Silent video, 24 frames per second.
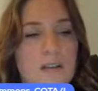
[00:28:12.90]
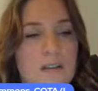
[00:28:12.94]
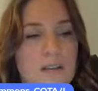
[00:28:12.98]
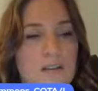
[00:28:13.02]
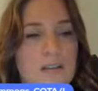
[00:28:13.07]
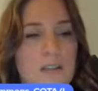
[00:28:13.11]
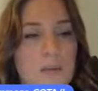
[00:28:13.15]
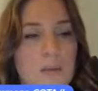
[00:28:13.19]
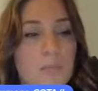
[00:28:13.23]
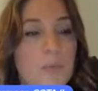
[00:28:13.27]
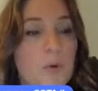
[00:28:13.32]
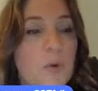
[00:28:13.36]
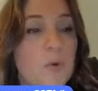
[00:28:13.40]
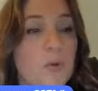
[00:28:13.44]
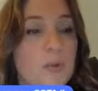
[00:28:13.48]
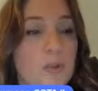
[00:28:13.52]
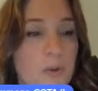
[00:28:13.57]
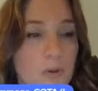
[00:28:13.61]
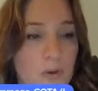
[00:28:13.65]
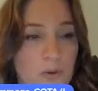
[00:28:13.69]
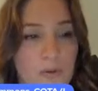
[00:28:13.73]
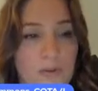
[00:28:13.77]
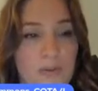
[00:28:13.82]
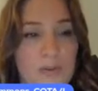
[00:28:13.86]
some pool
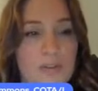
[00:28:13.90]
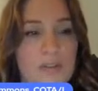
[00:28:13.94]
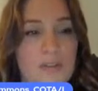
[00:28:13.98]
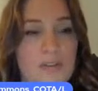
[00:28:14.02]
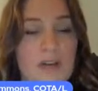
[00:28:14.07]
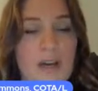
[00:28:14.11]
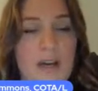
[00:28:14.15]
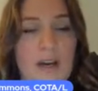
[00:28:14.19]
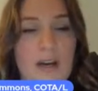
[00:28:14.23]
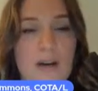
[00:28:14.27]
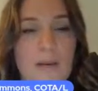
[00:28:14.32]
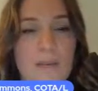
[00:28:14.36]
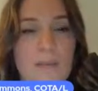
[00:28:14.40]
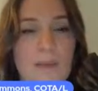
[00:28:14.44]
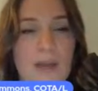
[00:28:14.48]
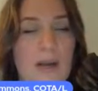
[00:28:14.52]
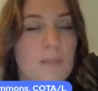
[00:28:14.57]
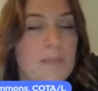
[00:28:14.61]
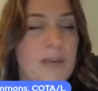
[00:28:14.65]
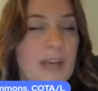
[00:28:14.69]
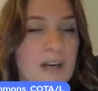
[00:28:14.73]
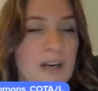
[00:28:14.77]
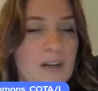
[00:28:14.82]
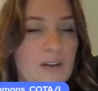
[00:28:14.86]
noodles. And
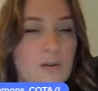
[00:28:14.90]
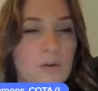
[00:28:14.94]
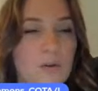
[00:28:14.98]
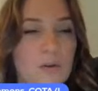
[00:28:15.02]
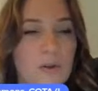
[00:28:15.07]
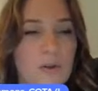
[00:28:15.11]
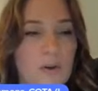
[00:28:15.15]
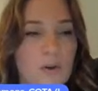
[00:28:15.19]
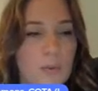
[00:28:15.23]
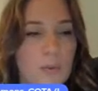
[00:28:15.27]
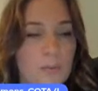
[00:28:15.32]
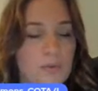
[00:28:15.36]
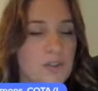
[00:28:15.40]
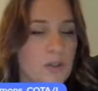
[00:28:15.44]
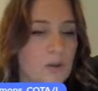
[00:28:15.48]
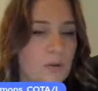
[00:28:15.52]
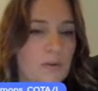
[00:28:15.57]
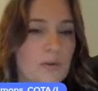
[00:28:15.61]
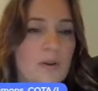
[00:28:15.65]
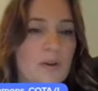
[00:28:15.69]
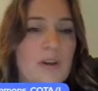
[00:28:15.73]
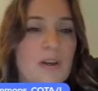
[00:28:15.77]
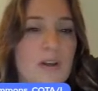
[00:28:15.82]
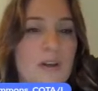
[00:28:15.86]
I'm getting hula hoops
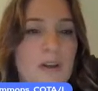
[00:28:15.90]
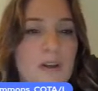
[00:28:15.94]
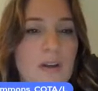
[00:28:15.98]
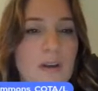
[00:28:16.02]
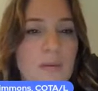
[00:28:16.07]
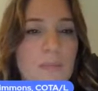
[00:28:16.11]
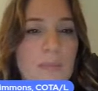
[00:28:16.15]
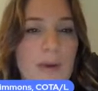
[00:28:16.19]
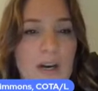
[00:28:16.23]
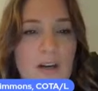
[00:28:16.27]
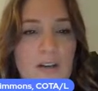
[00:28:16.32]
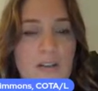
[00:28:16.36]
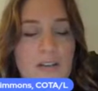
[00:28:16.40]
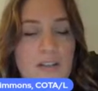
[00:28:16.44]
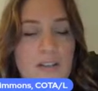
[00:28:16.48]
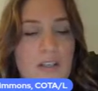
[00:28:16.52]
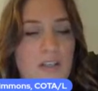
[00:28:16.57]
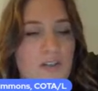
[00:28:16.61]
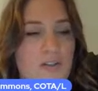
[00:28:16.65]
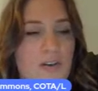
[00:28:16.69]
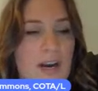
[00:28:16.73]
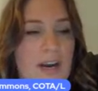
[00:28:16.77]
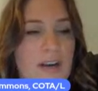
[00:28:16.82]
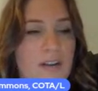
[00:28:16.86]
so parents can
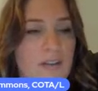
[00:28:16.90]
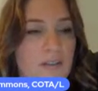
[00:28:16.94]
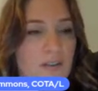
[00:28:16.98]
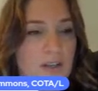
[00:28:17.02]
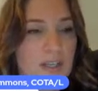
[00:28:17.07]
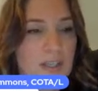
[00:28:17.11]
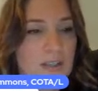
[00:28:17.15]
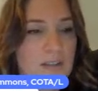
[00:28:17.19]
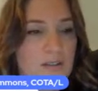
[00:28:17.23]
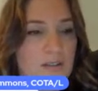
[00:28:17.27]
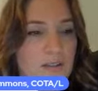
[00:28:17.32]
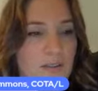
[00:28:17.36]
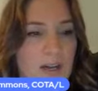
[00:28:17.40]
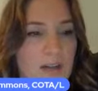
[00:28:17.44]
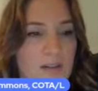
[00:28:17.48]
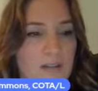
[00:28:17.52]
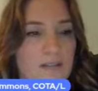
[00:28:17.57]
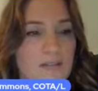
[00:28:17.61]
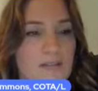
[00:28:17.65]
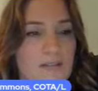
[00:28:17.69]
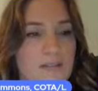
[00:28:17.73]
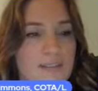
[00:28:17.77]
drag their kids around.